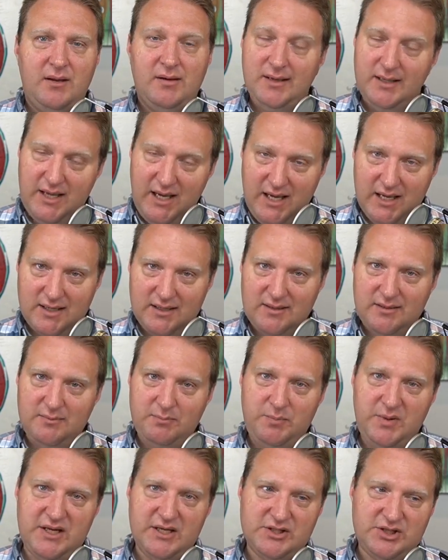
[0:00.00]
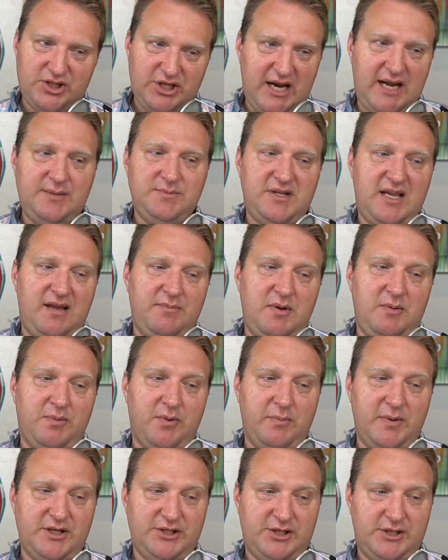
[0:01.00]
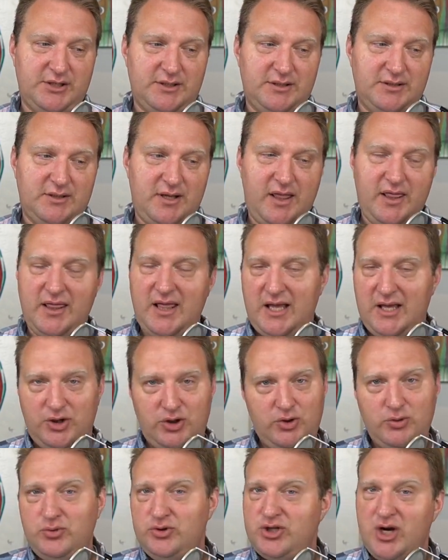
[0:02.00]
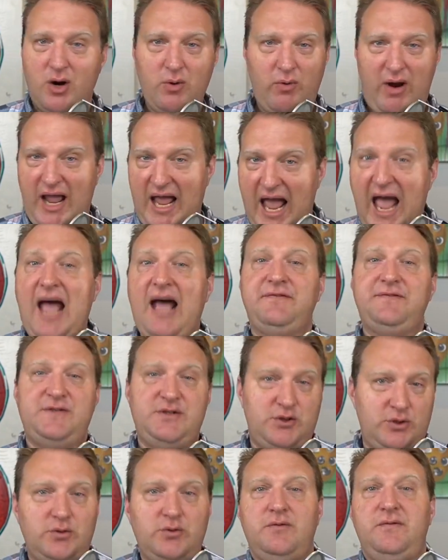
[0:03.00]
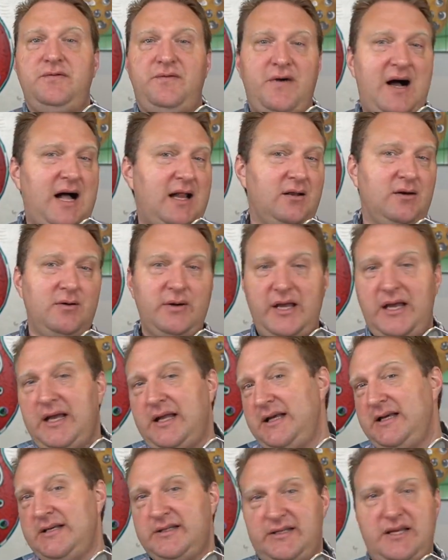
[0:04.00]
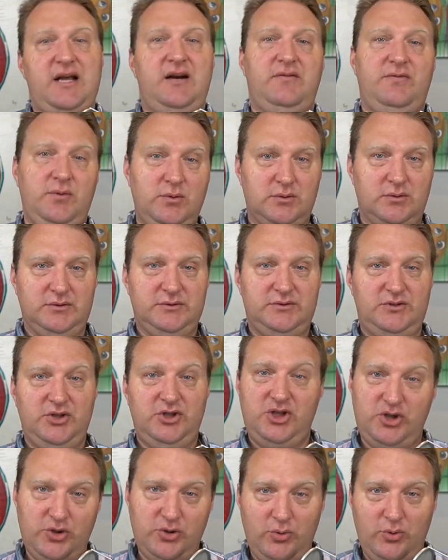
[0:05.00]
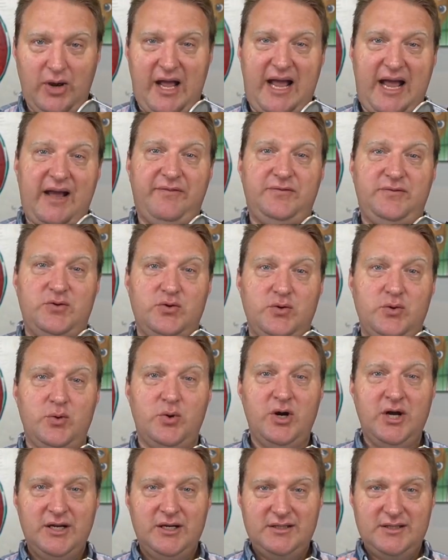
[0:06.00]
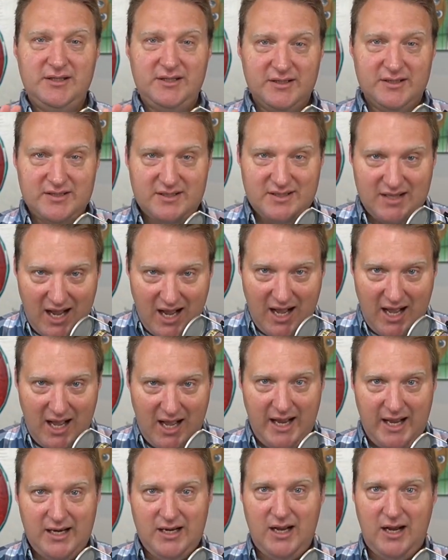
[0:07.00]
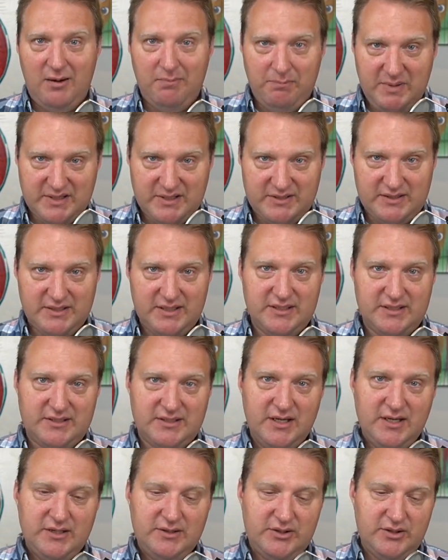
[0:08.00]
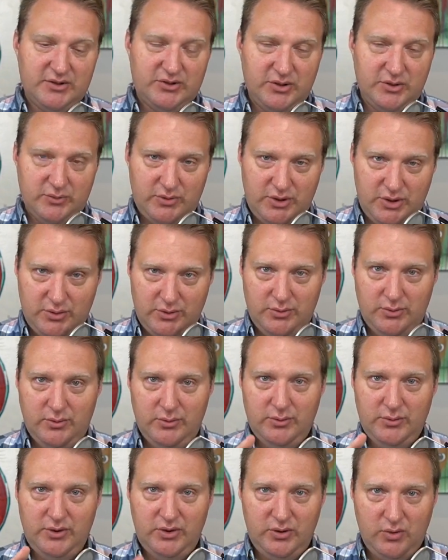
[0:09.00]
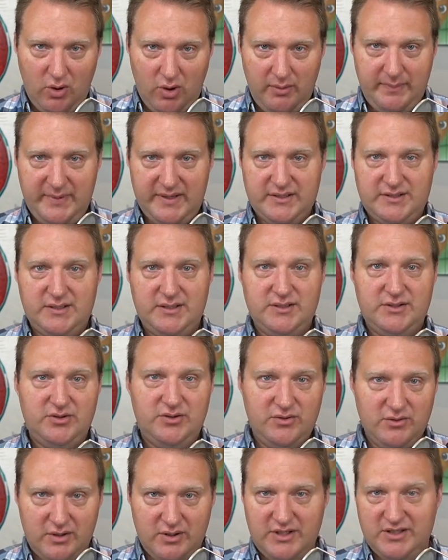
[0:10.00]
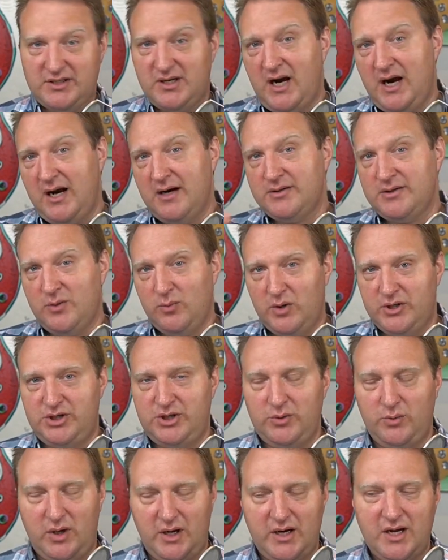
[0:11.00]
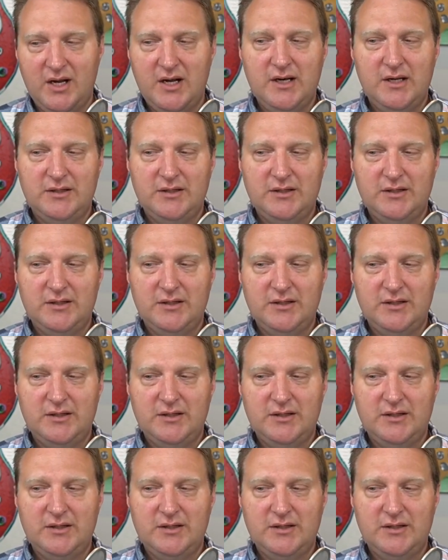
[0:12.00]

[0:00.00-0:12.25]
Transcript: Again, because James gave me permission that you don't have to follow any set of rules. You have to design a business to suit you, your business, your desires, and what you want.